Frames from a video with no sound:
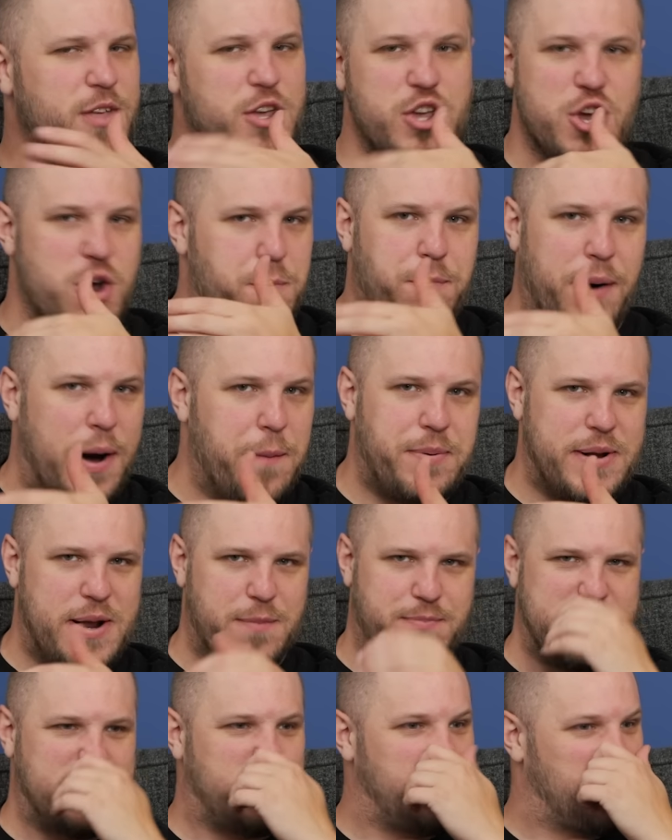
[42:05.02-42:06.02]
You're bumping
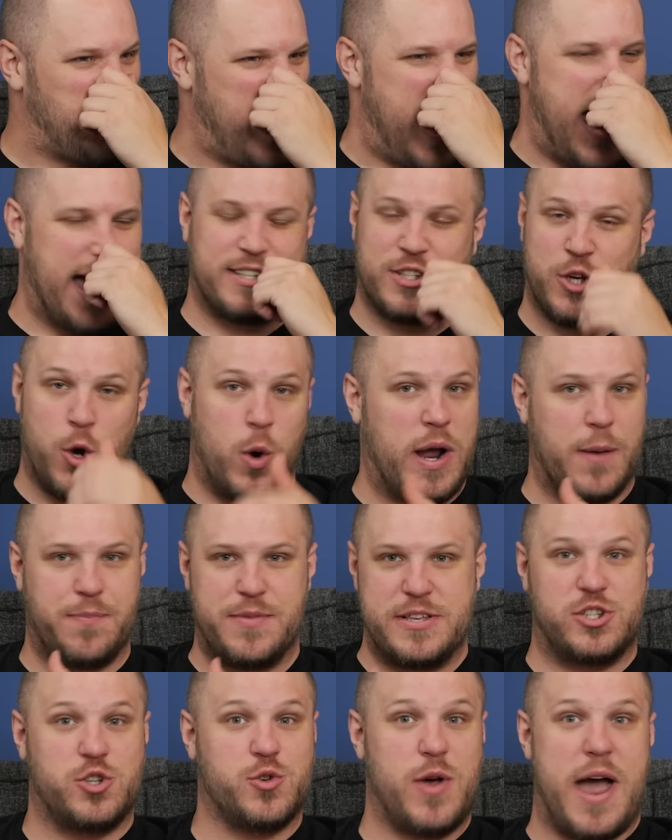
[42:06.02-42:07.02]
up these tracks. Going up
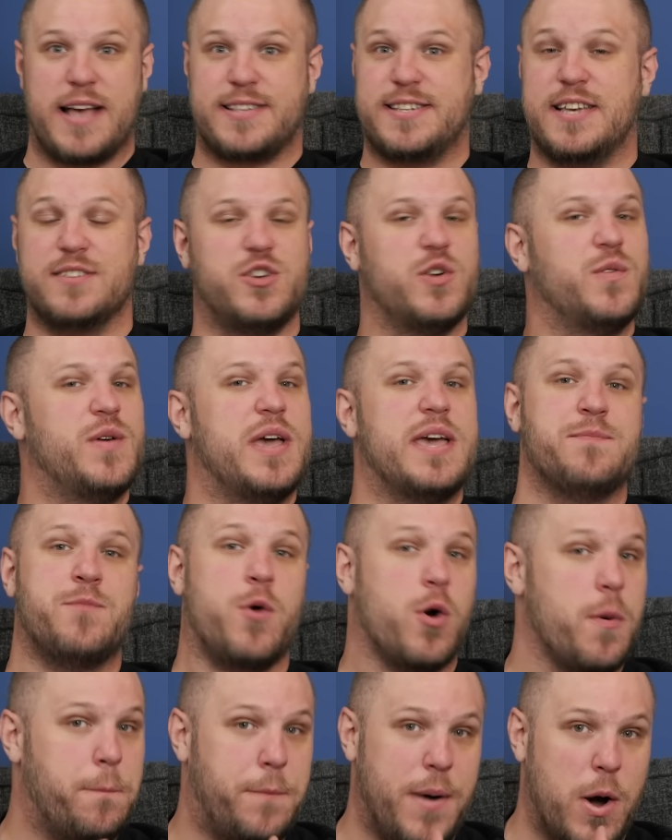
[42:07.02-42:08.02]
these tracks gives you
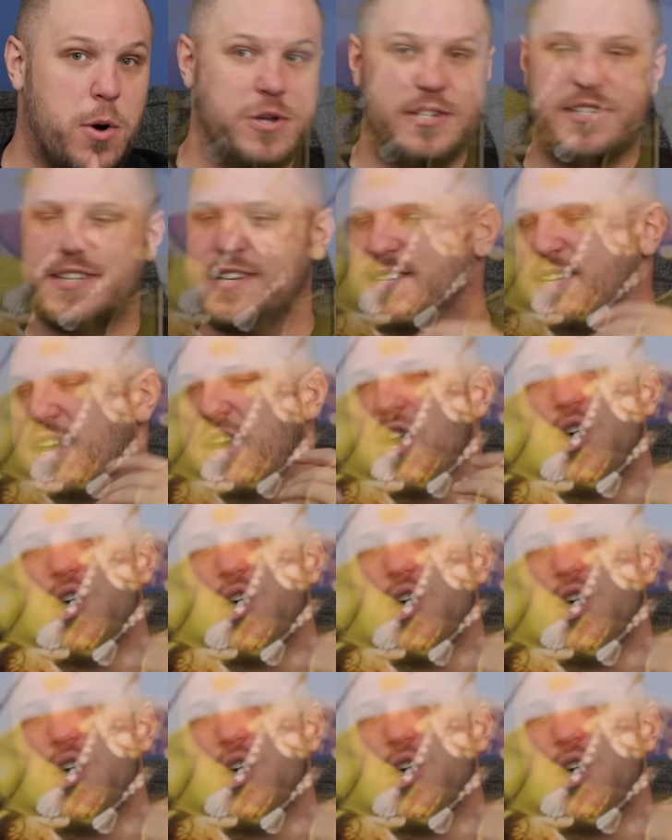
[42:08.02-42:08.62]
more bonuses,